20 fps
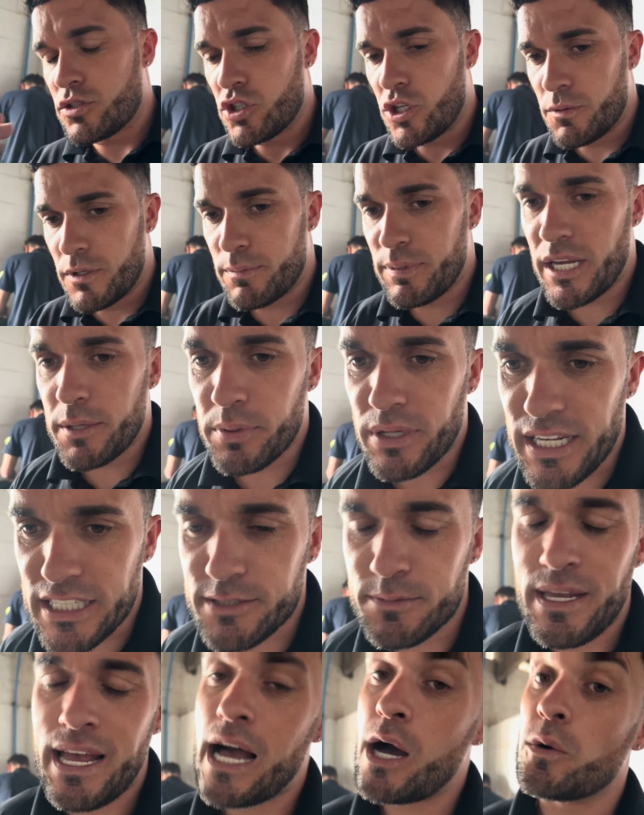so many people ask
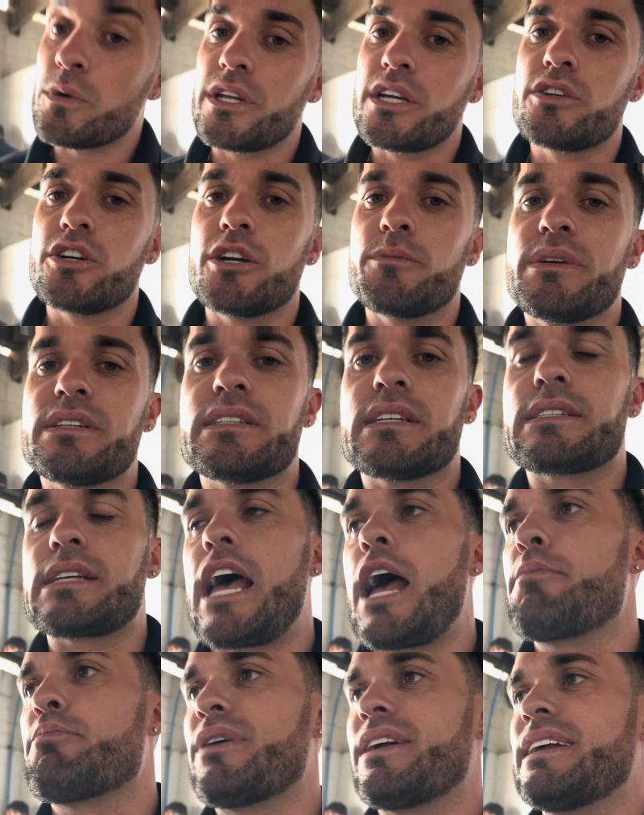me, how do you grow a business?
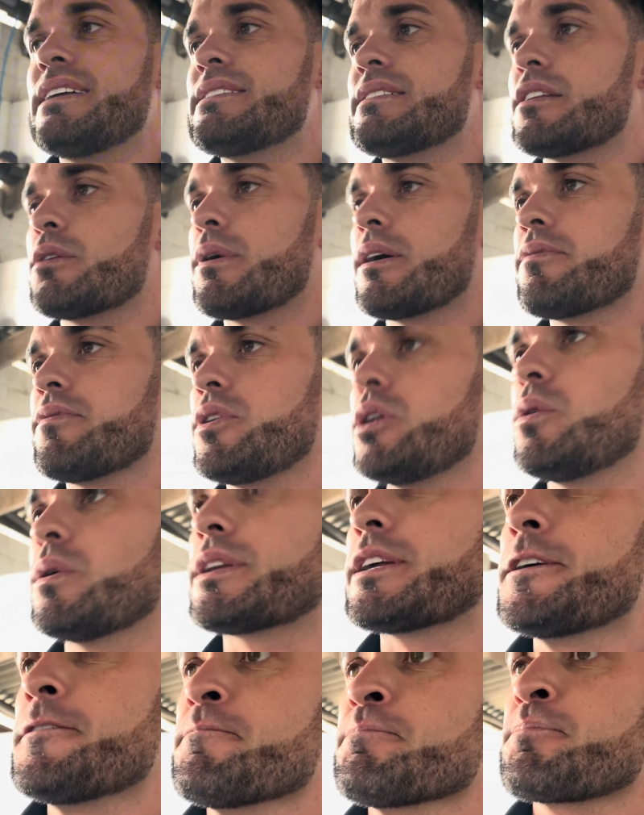Apprentice is the way
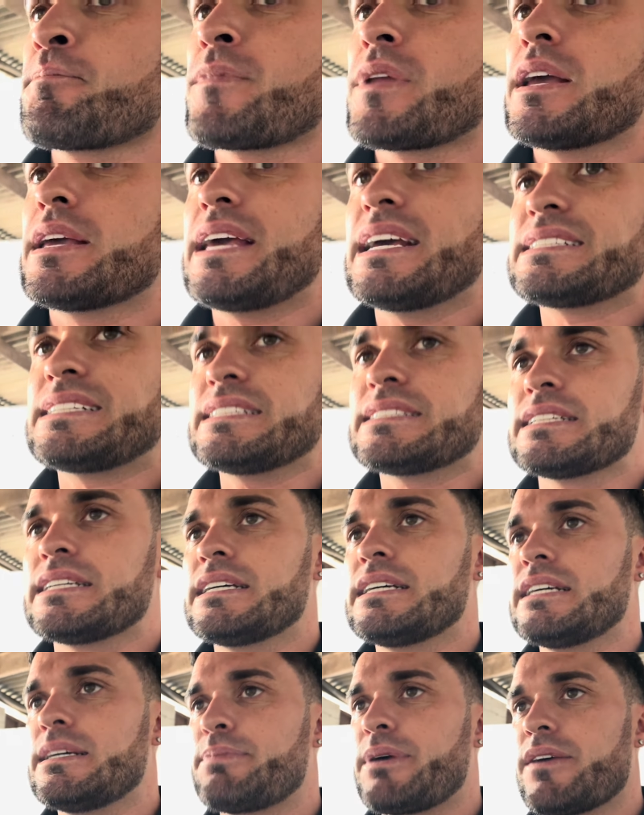forward. Yes, it's
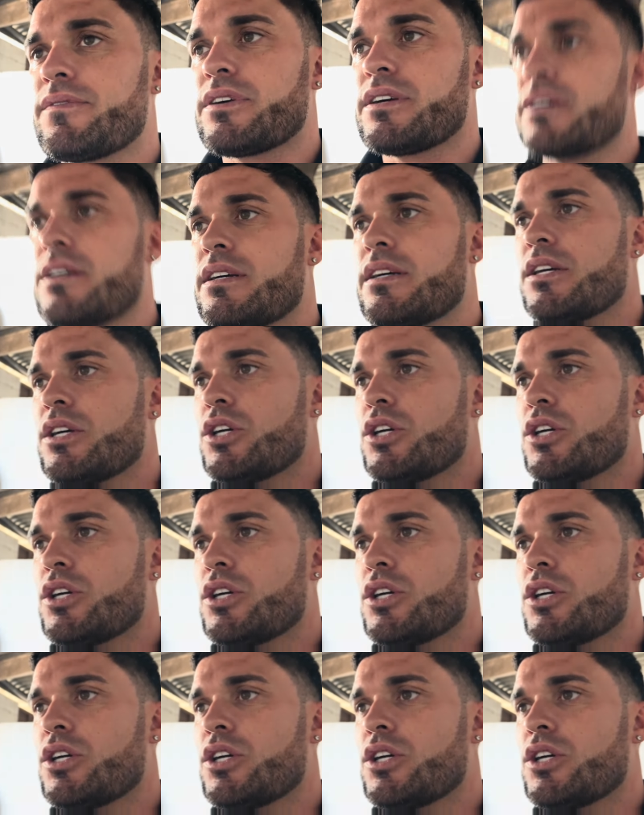a bit of a